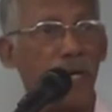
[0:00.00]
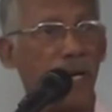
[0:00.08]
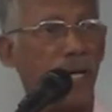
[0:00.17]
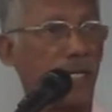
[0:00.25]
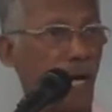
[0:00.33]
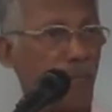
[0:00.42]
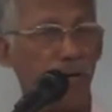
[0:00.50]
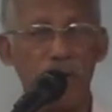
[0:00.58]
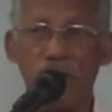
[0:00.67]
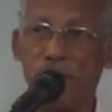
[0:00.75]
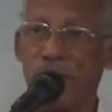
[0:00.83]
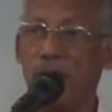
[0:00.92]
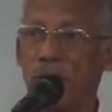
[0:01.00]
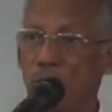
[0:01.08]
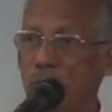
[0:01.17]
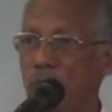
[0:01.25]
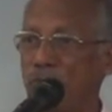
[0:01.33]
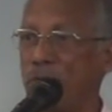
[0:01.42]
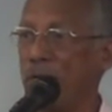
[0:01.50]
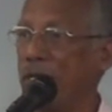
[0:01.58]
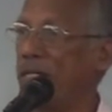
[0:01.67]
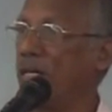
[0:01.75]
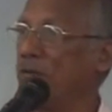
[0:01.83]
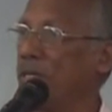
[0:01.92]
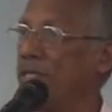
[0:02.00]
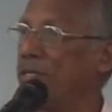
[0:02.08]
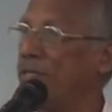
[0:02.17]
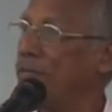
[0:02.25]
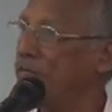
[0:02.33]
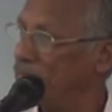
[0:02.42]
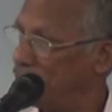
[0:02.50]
and come out of the AC room after 8 hours,